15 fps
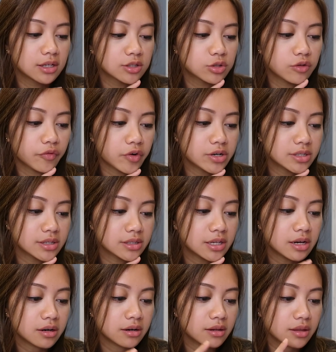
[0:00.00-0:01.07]
So for instance,
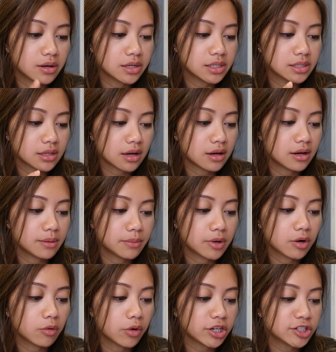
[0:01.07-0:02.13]
here there's
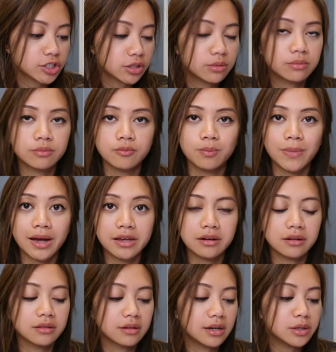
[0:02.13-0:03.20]
a question by
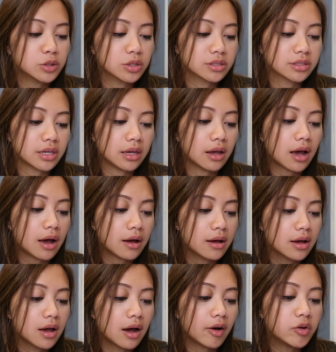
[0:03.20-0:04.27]
an Indonesian saying, how
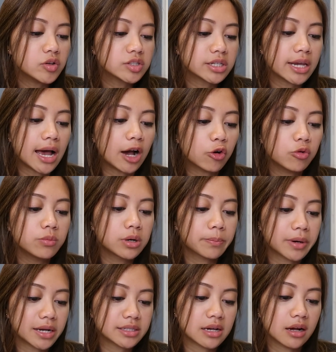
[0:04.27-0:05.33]
do you say aku
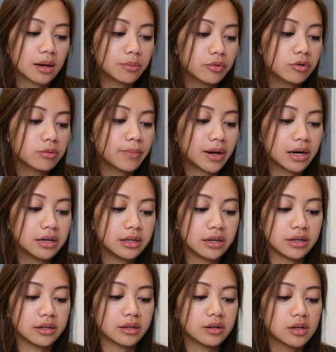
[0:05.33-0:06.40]
berprasangka buruk pada
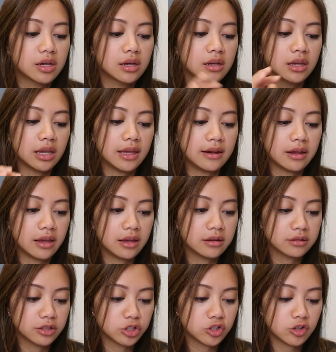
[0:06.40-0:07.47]
dirinya in
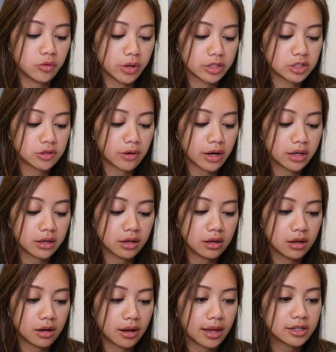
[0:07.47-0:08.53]
English US? So I
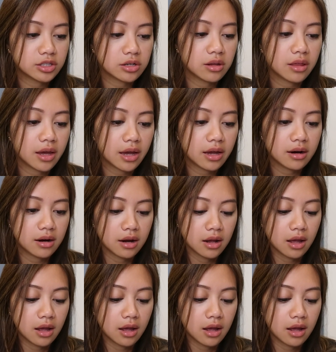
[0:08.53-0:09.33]
can answer that.